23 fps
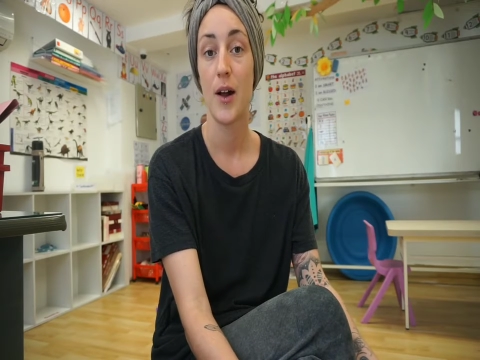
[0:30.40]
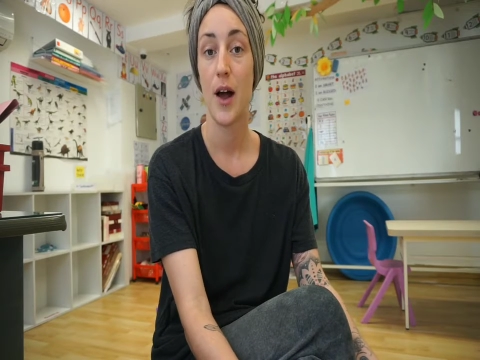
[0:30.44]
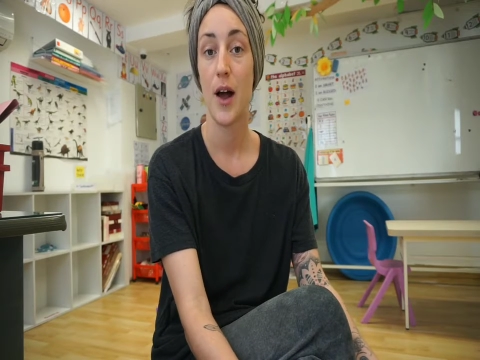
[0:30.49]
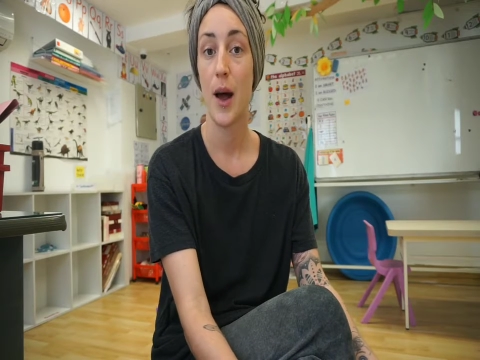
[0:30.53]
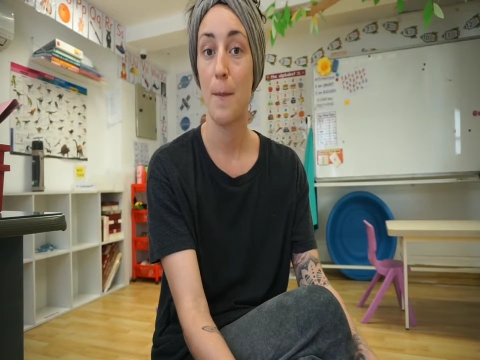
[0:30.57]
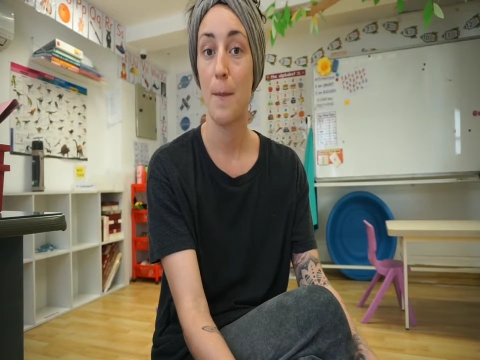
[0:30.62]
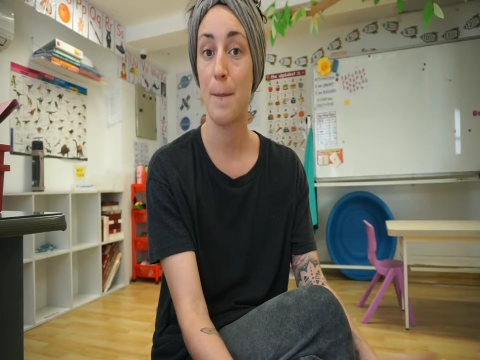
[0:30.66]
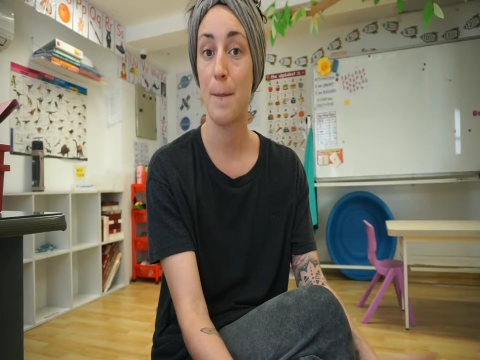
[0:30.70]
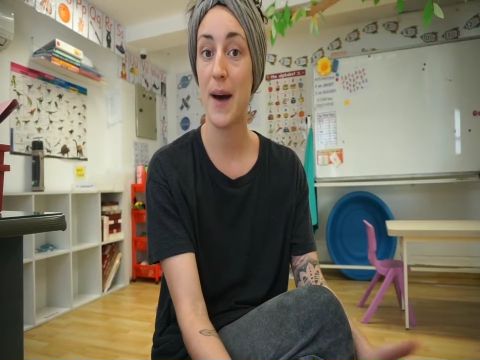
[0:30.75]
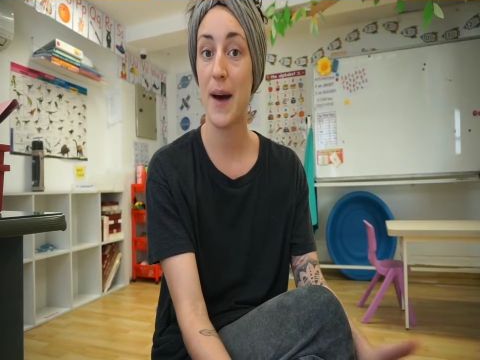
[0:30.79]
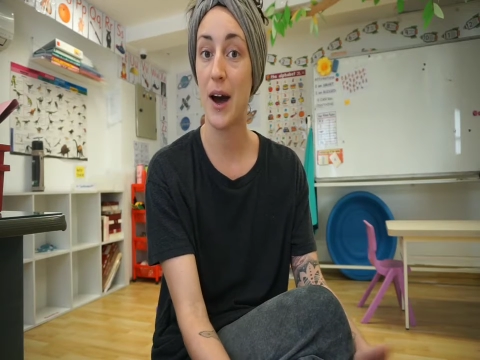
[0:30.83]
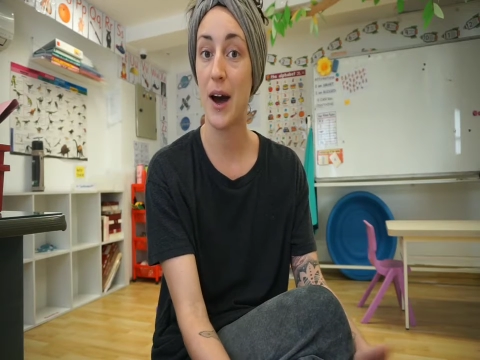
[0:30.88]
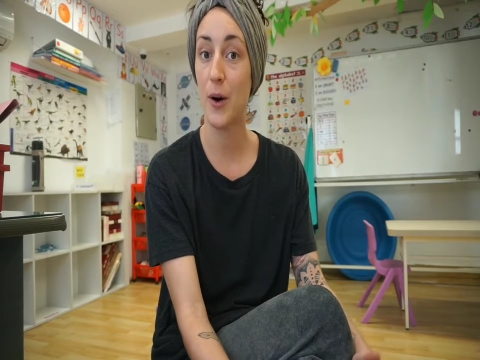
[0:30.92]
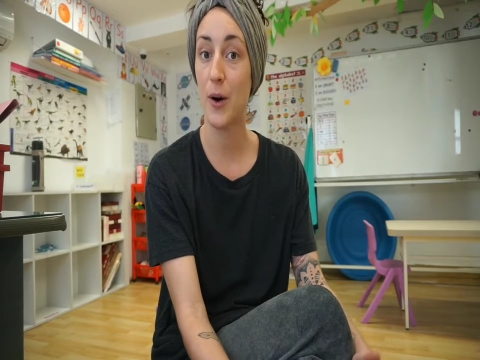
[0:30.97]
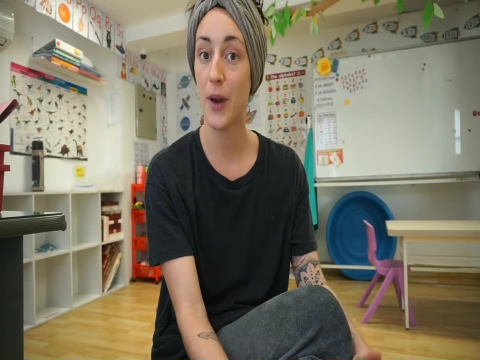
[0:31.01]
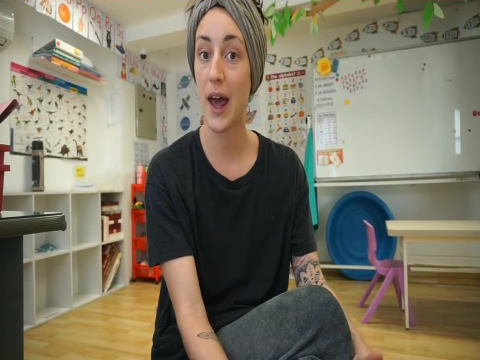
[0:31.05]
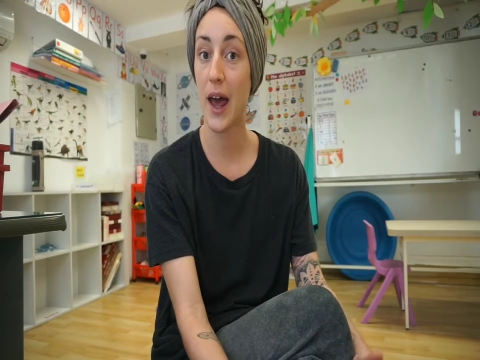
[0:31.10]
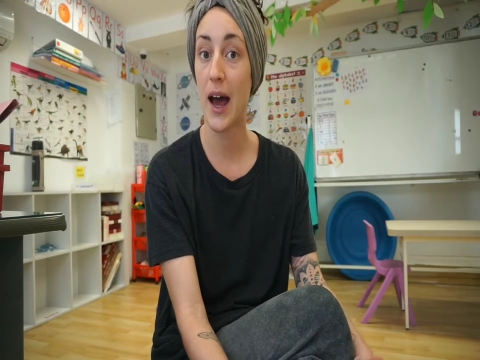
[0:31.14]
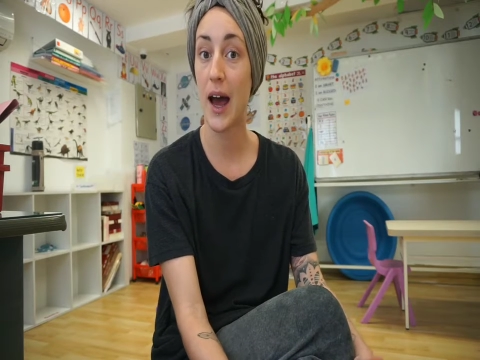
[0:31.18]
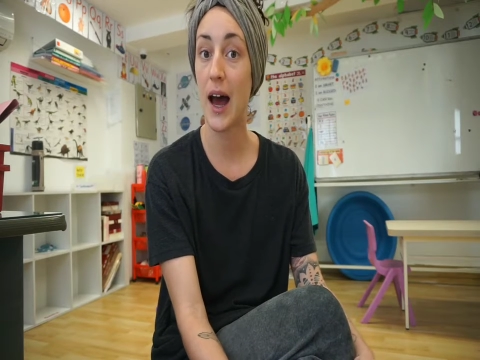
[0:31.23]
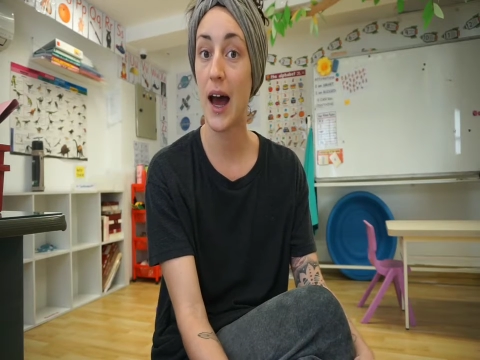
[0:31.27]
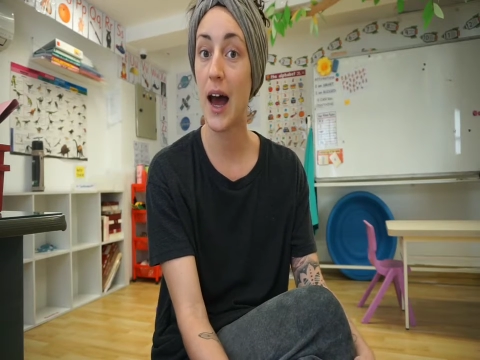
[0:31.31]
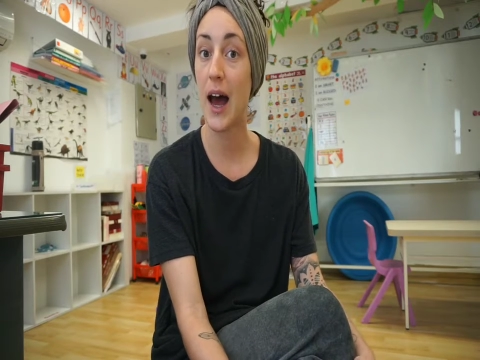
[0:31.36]

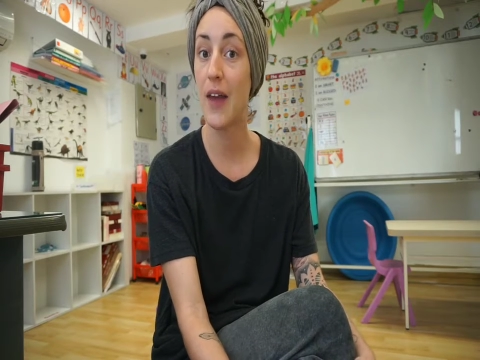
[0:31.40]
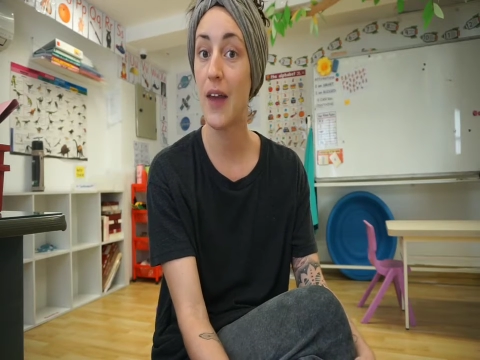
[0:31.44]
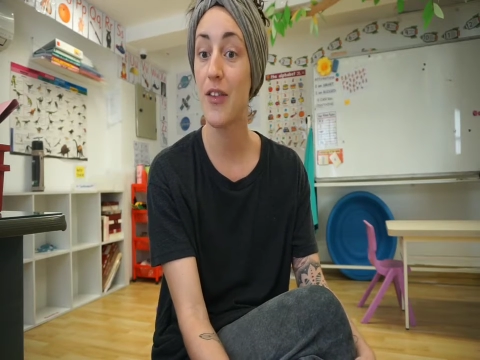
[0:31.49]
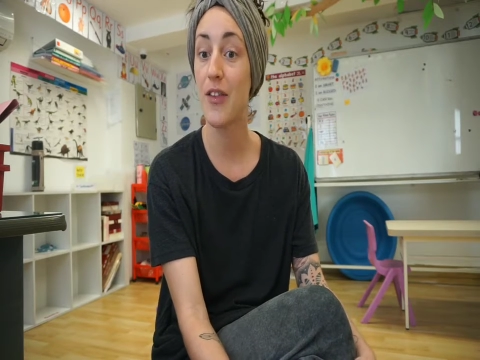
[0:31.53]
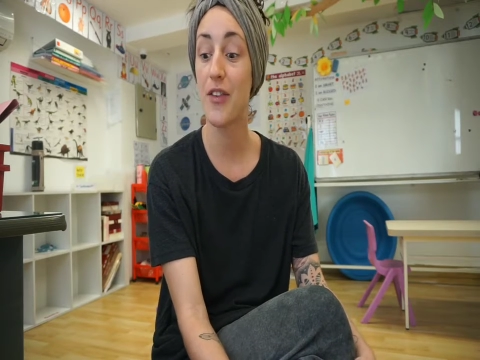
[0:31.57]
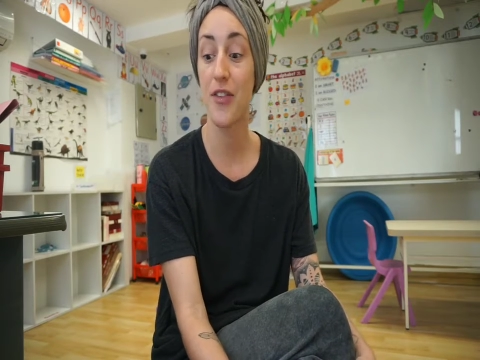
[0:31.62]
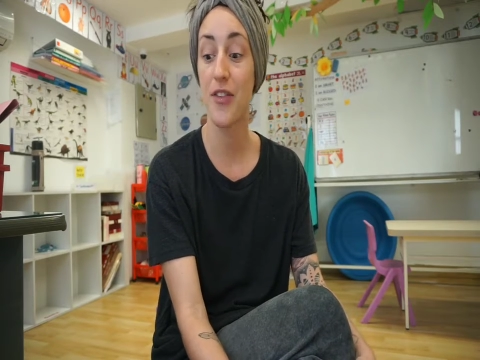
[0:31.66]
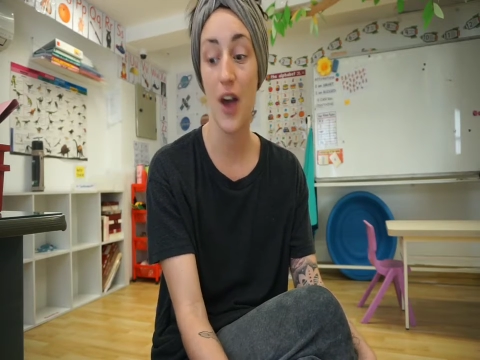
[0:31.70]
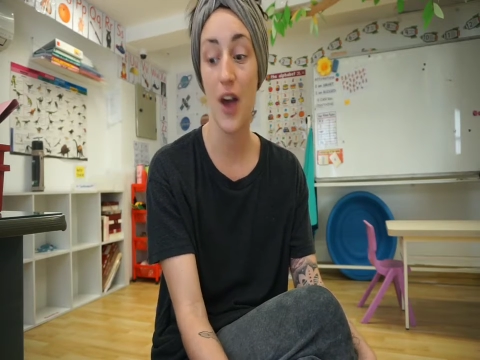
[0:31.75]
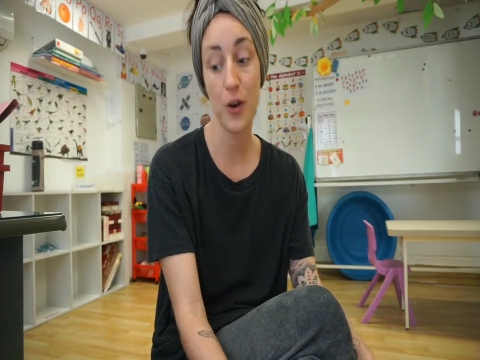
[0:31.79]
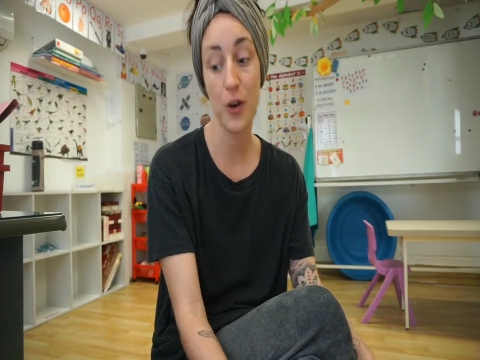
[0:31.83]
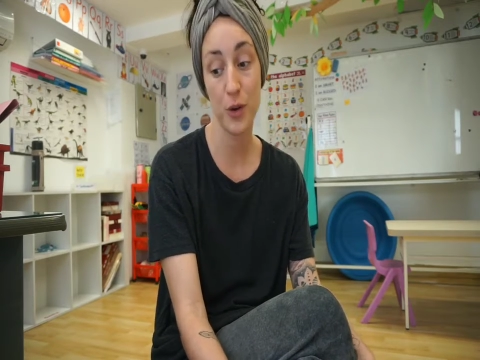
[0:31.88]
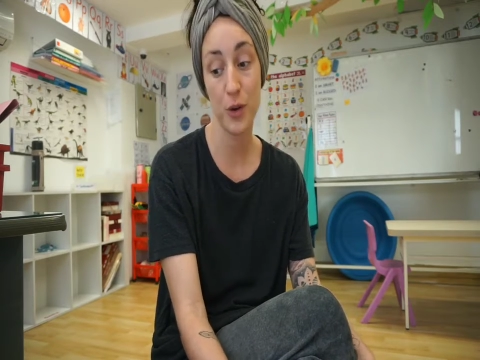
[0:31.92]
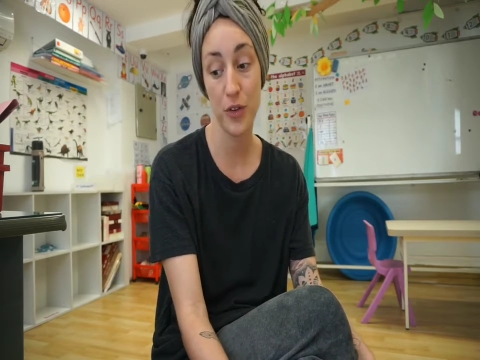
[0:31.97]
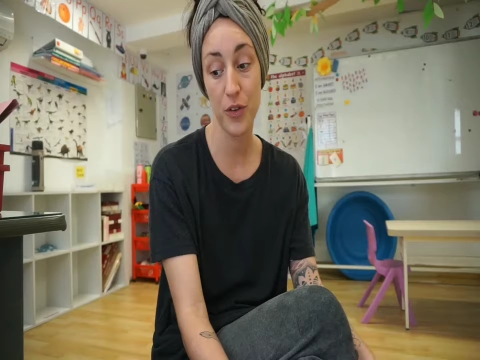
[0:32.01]
about the circle